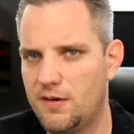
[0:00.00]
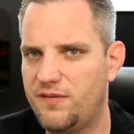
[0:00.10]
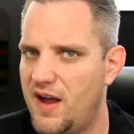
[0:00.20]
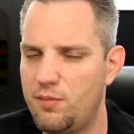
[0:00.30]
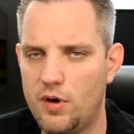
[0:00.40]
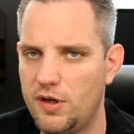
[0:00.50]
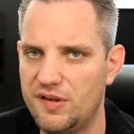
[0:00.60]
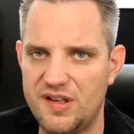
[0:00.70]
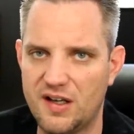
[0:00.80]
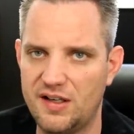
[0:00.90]
5.0
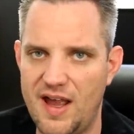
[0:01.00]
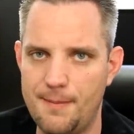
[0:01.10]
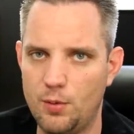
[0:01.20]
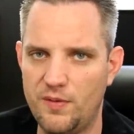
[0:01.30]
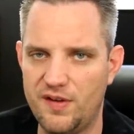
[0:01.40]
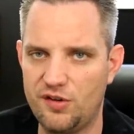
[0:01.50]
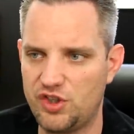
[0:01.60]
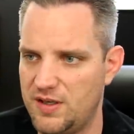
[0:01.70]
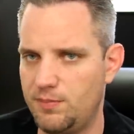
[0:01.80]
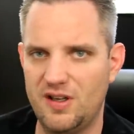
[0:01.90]
is not going to happen with this
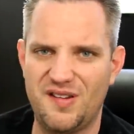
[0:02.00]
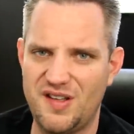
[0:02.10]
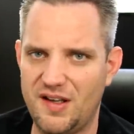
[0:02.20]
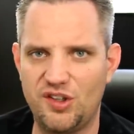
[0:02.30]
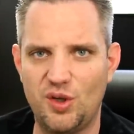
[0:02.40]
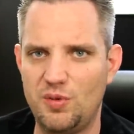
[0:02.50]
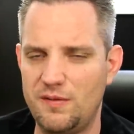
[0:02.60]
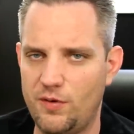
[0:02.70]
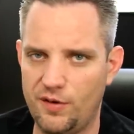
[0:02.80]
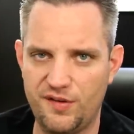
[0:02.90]
chip. It's taken too many
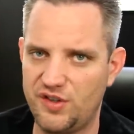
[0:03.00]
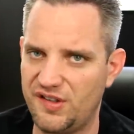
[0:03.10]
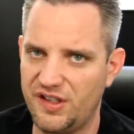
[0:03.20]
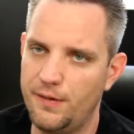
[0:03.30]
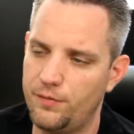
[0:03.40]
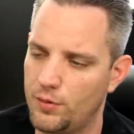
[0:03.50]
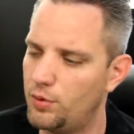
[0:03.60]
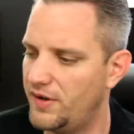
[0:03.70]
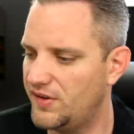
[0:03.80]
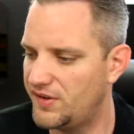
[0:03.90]
volts just to get
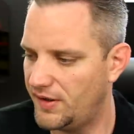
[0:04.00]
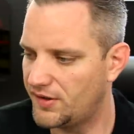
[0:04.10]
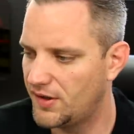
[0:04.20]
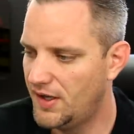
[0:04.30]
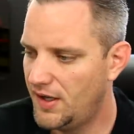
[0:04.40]
4.6.